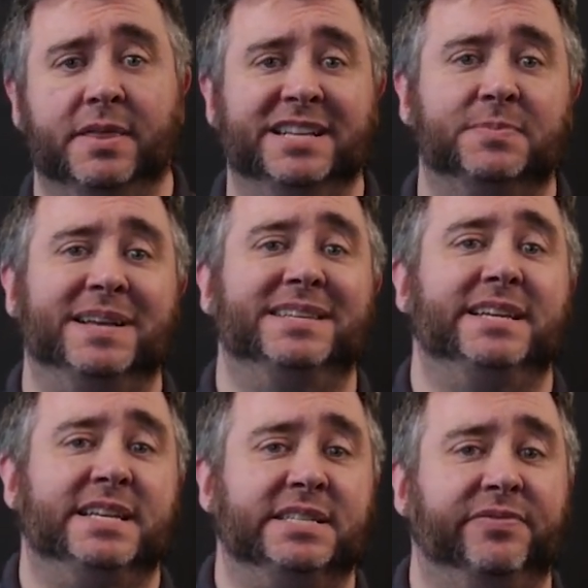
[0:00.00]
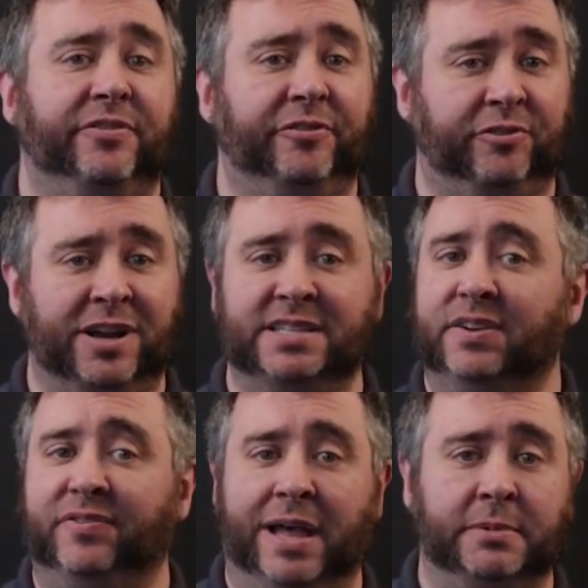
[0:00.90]
This makes it easy for friends
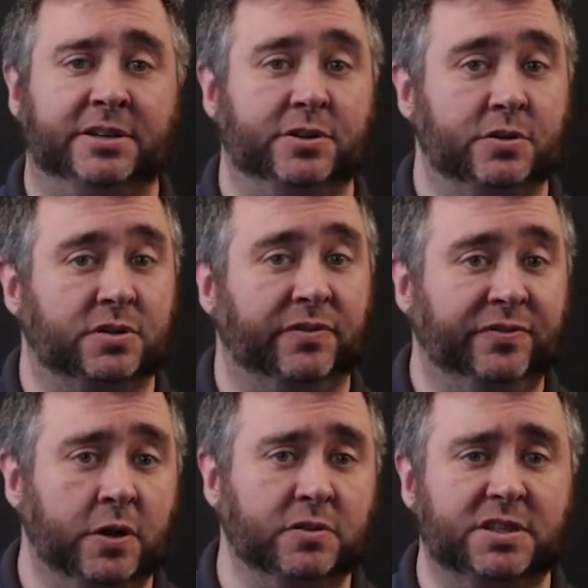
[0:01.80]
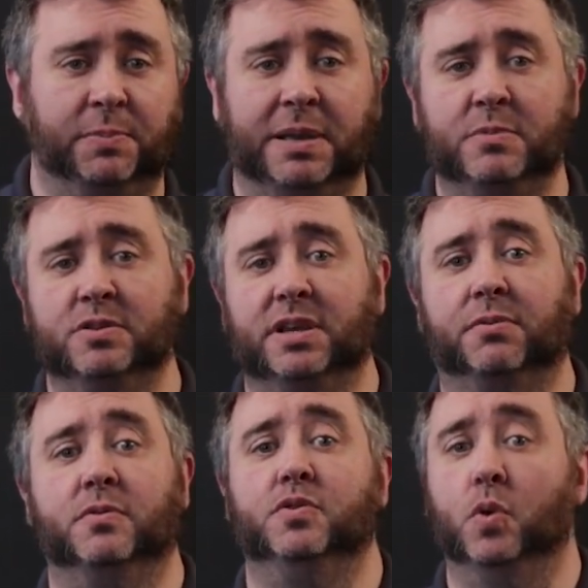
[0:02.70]
and family to use their phones to play music
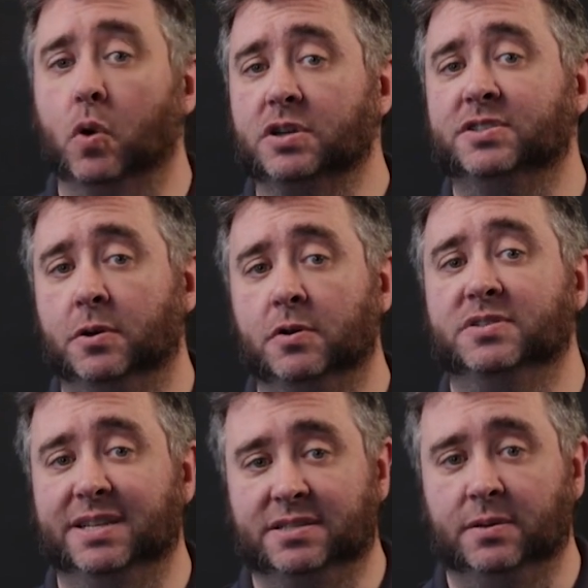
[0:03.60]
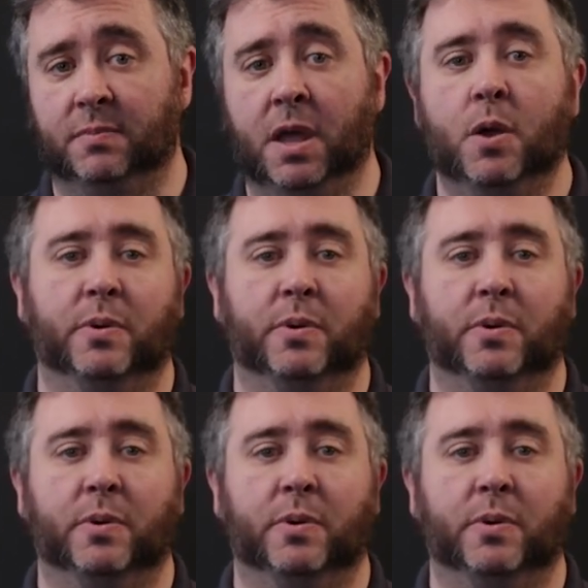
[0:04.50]
through your Sonos system